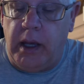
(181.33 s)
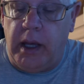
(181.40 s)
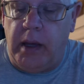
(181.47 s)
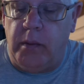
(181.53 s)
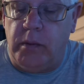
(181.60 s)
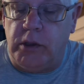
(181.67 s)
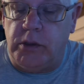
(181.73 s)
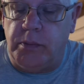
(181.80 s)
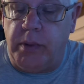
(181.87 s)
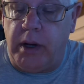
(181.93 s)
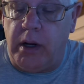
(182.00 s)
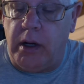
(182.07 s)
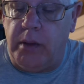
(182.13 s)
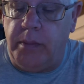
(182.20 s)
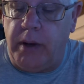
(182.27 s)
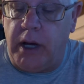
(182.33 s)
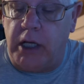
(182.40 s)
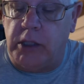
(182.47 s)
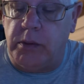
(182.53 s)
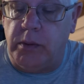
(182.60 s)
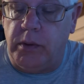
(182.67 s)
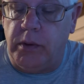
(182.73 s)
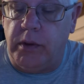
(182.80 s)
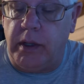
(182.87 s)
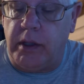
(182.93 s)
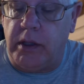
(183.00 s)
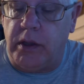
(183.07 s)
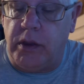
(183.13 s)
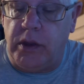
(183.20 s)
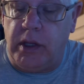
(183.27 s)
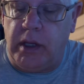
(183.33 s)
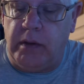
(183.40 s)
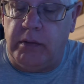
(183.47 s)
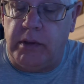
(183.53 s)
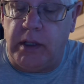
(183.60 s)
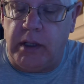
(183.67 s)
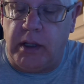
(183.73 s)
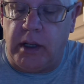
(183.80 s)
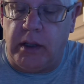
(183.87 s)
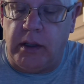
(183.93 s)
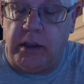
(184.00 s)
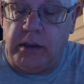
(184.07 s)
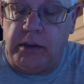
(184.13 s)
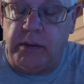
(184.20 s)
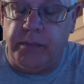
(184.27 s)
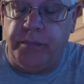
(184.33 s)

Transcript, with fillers: It was barely possible that the thieves had done this.